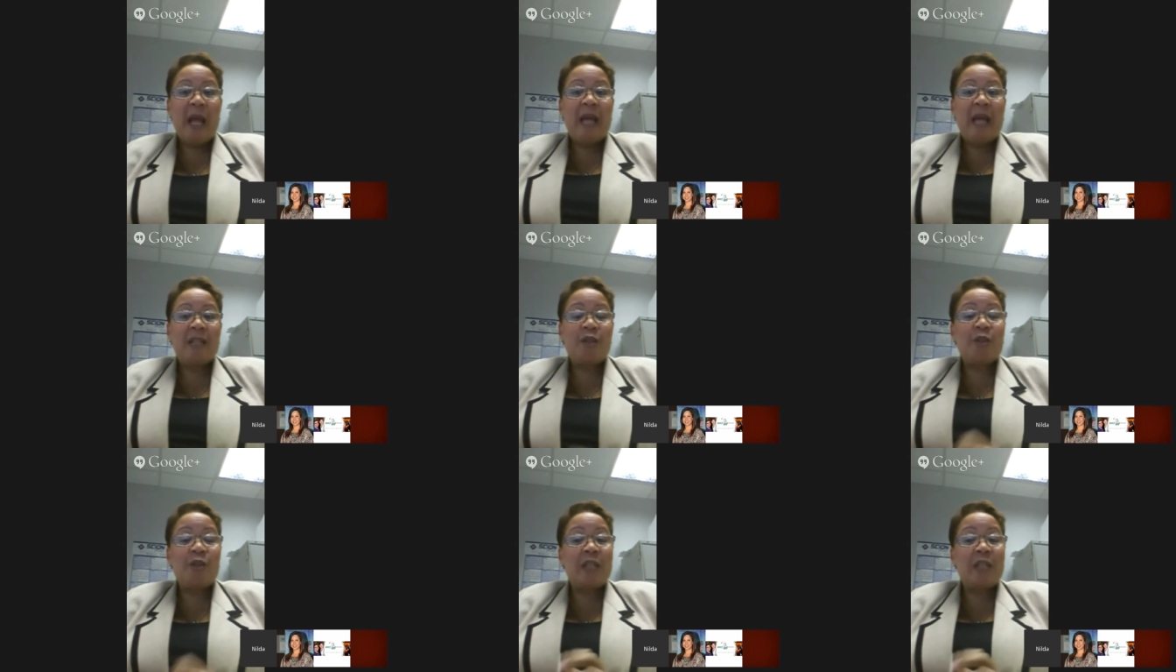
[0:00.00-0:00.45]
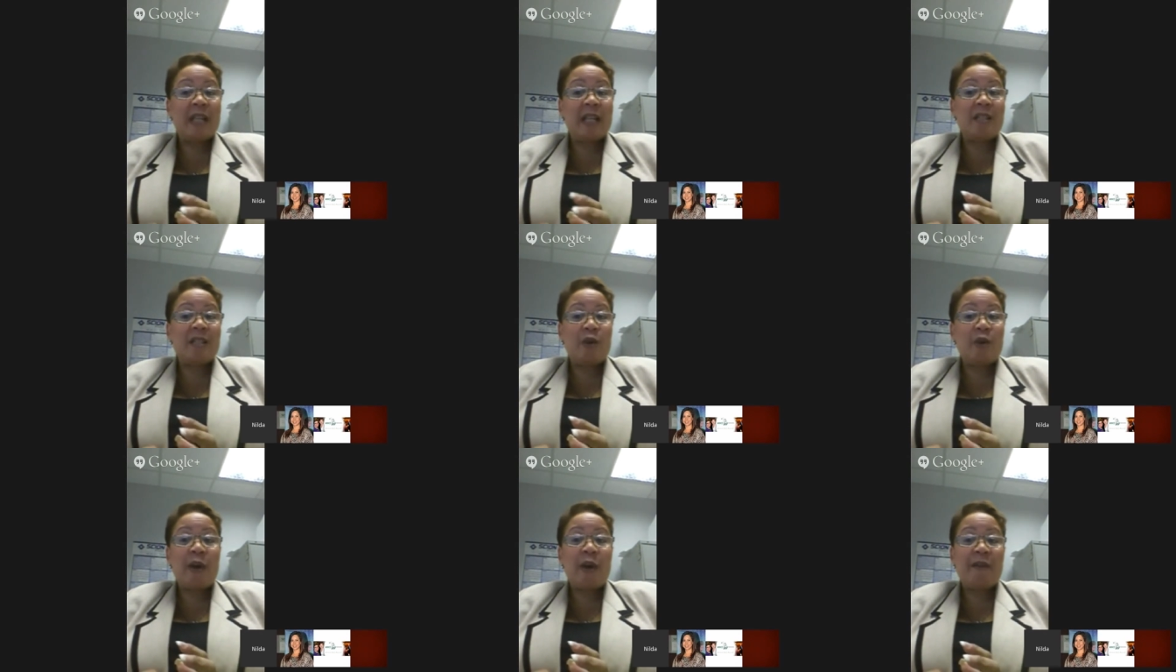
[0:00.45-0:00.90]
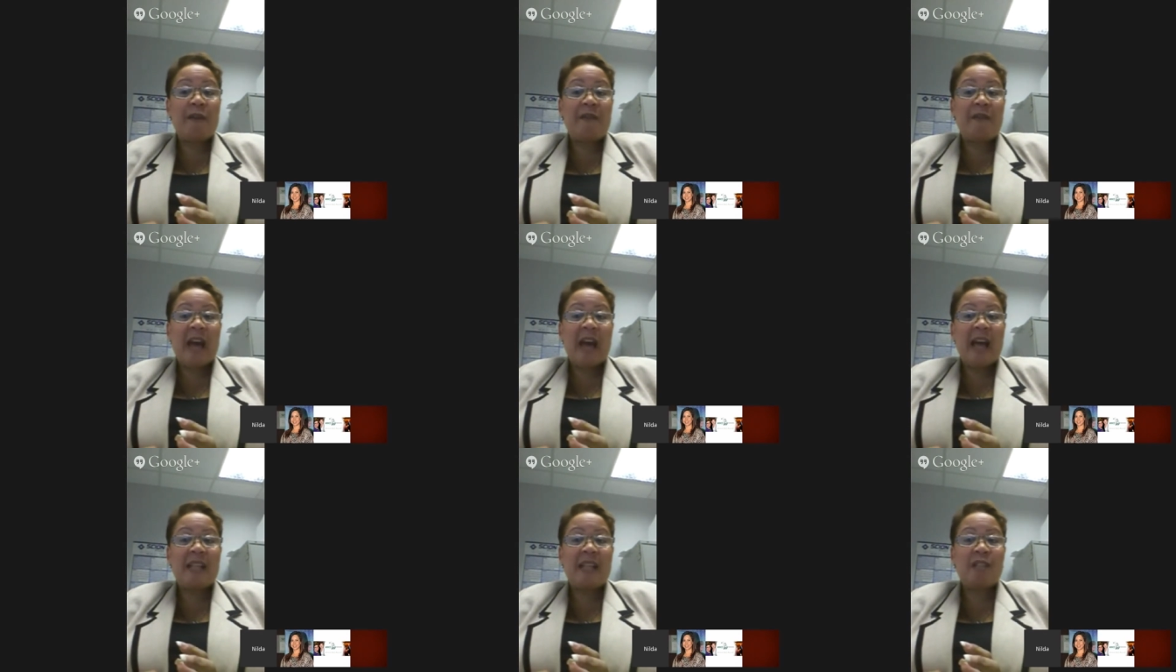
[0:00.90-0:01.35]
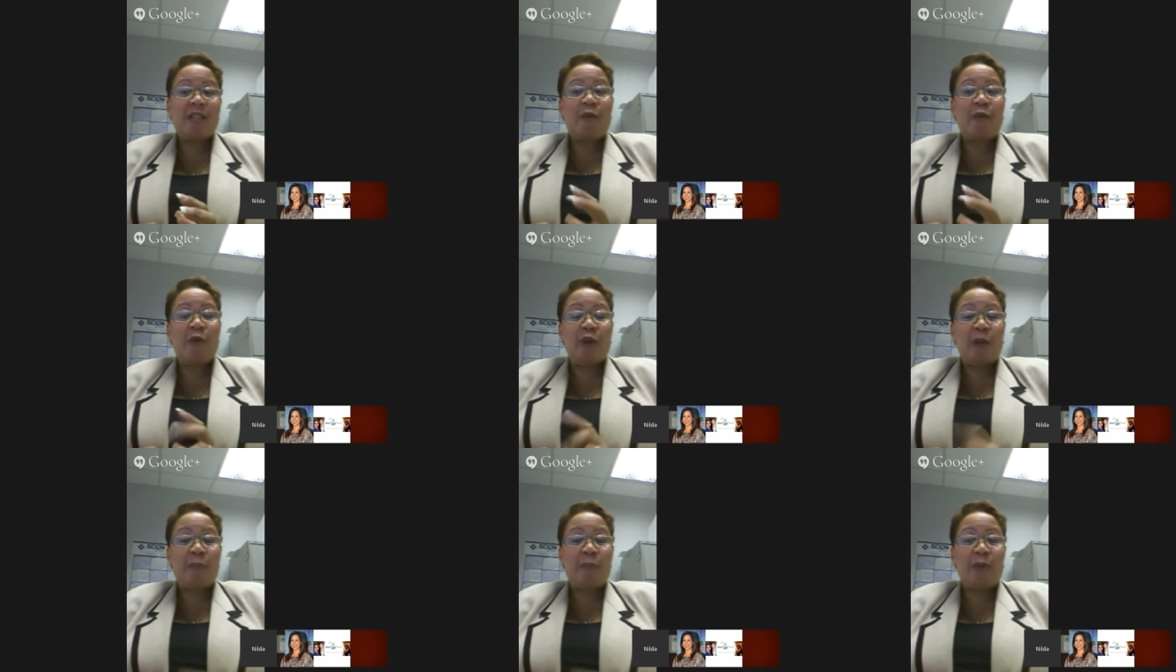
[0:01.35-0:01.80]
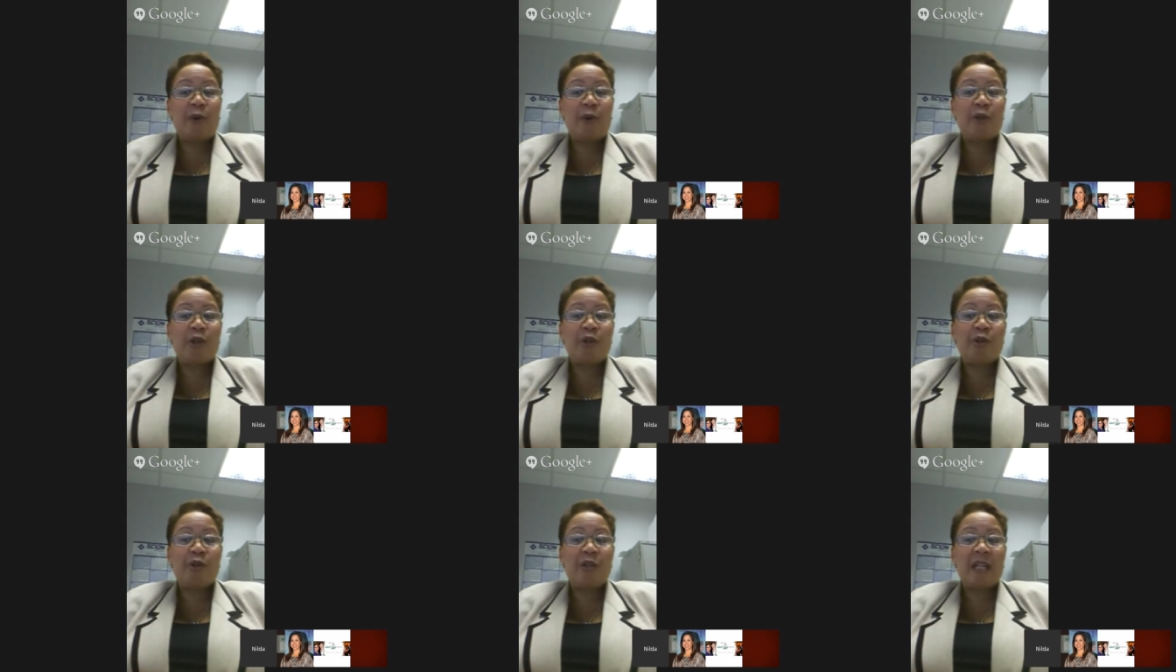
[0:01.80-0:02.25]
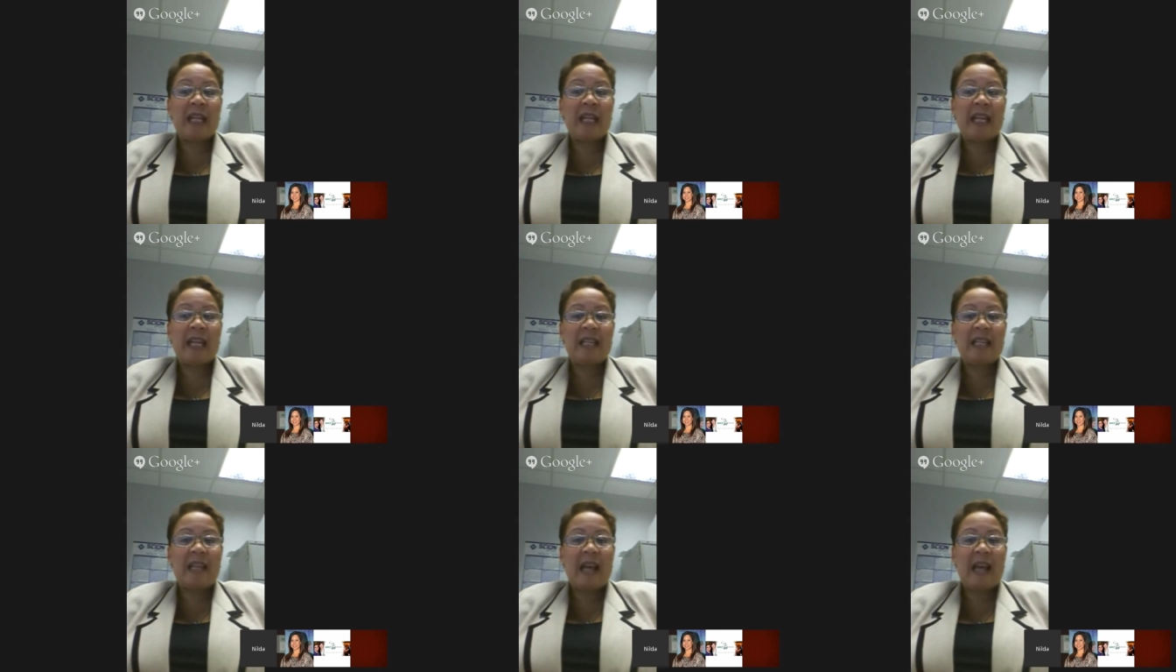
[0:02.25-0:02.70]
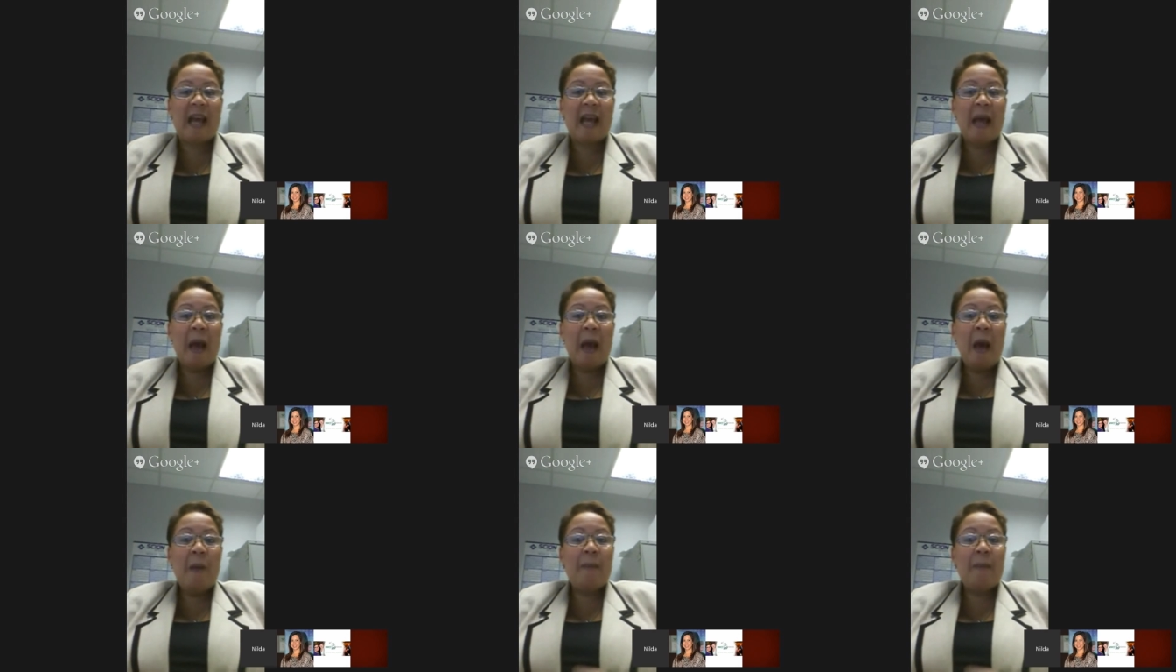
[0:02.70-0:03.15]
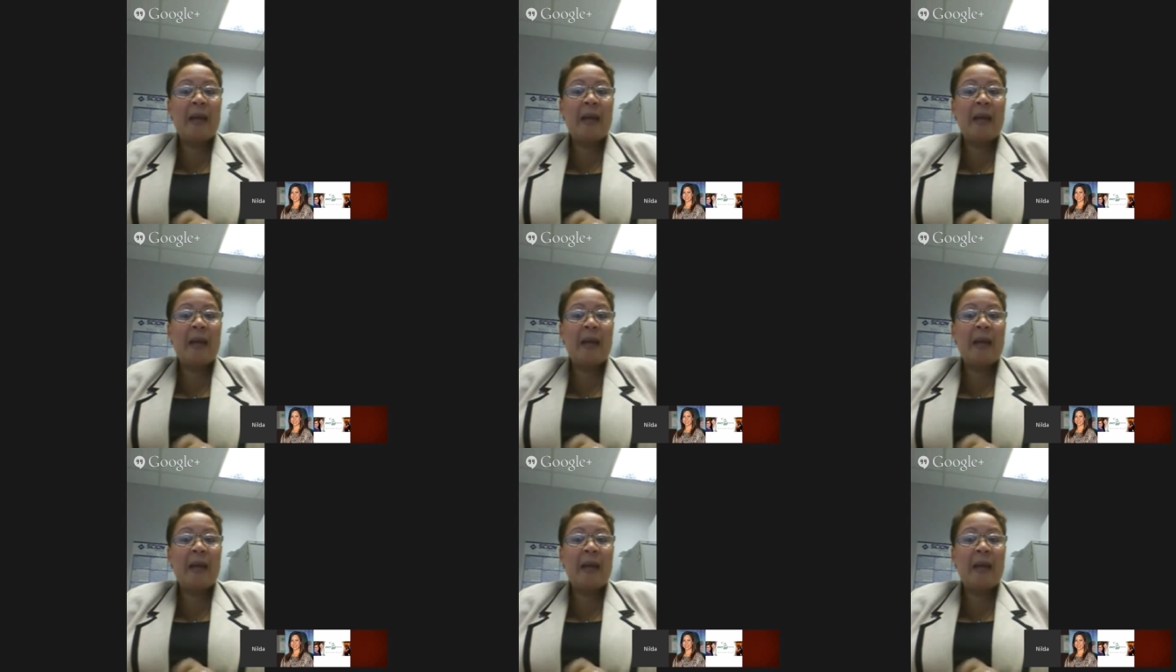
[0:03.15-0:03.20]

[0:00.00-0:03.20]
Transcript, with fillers: So tickets are going fast, so if you can purchase your ticket today